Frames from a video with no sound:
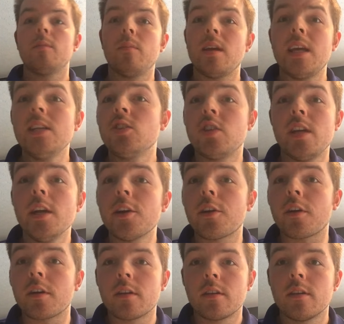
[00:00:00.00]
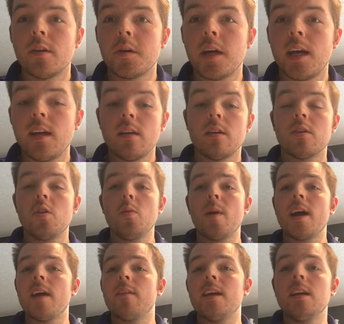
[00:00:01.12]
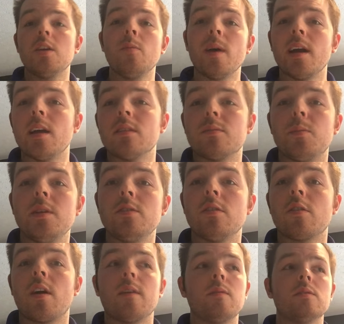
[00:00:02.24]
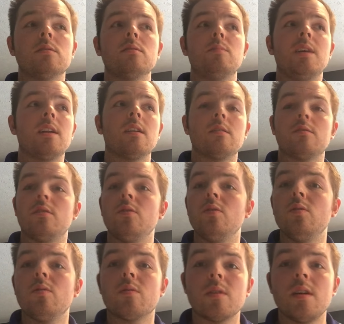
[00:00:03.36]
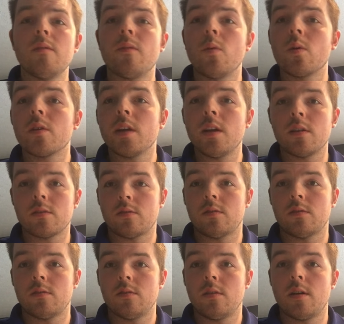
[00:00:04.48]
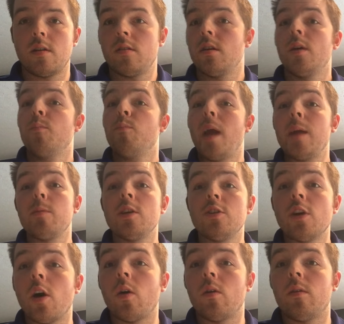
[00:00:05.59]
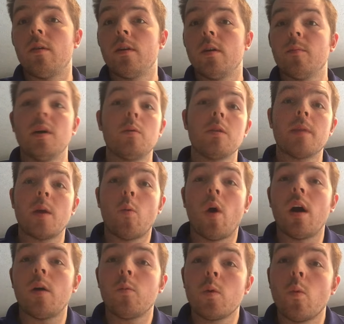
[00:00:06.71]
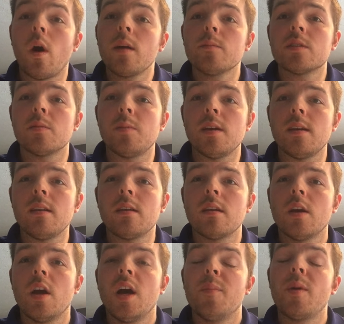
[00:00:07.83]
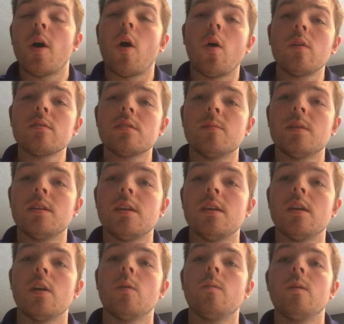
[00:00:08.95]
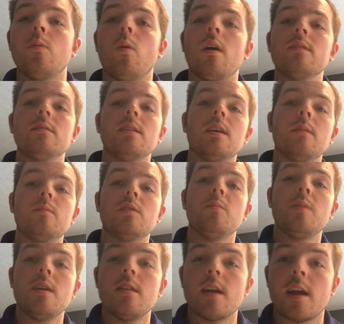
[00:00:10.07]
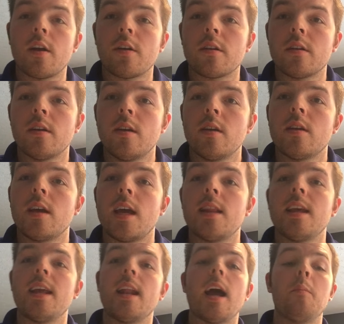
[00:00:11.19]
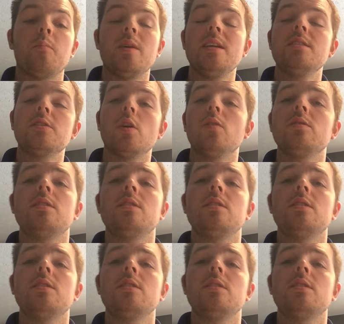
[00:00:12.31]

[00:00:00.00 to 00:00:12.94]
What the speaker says: each year? Okay, you might have LSPs in your office that's been there 2, 3, 4 years, right? Maybe you don't, but we want them to be. But ultimately, we want them to be there and then be so